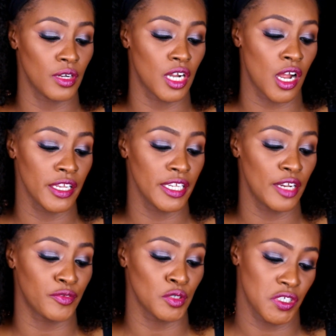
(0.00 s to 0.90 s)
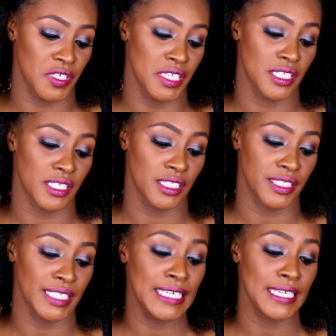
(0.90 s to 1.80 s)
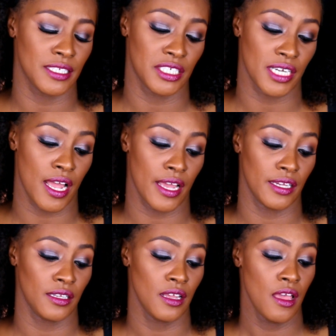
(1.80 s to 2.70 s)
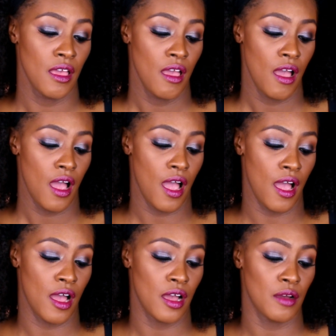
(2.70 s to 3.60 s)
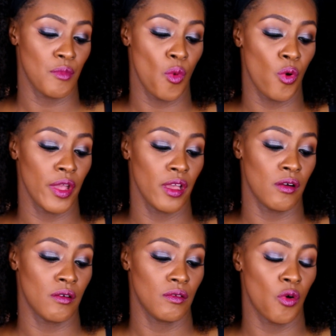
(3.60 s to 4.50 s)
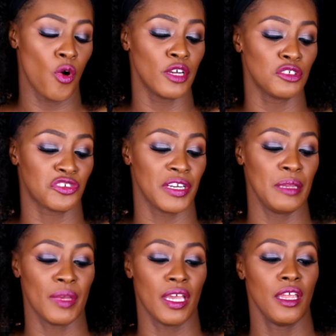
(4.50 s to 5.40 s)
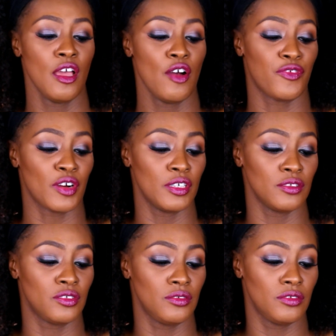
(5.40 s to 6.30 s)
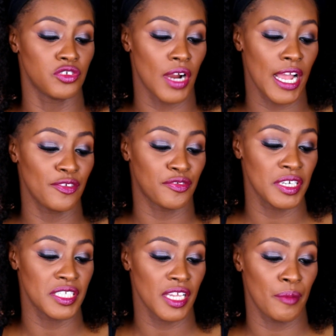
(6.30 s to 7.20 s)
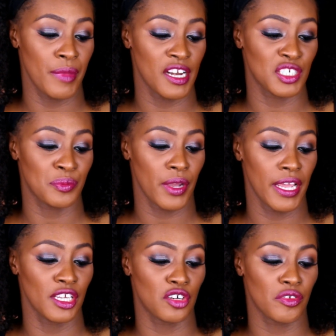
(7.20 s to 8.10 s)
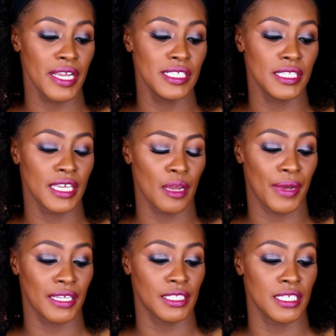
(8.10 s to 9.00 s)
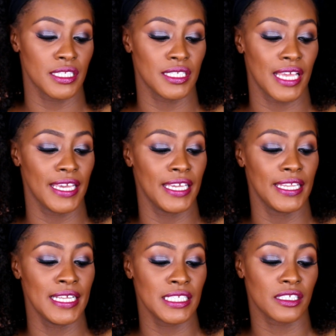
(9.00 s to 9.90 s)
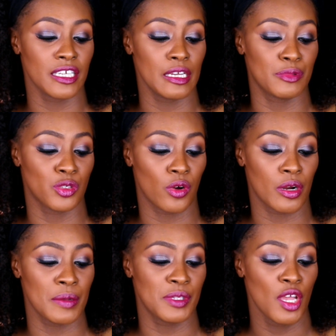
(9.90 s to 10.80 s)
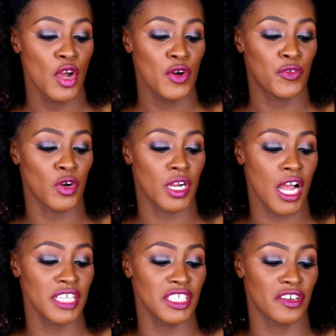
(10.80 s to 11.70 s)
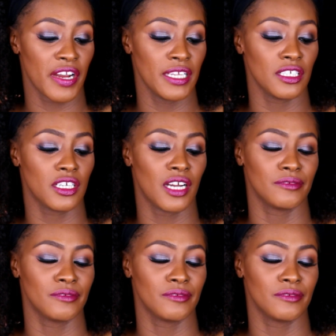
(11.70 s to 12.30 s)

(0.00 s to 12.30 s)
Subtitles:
Garnier Fruit Trees Sleek and Shine oil treatment for dry, frizzy, unmanageable hair. The crazy thing about this is that it instantly absorbs for concentrated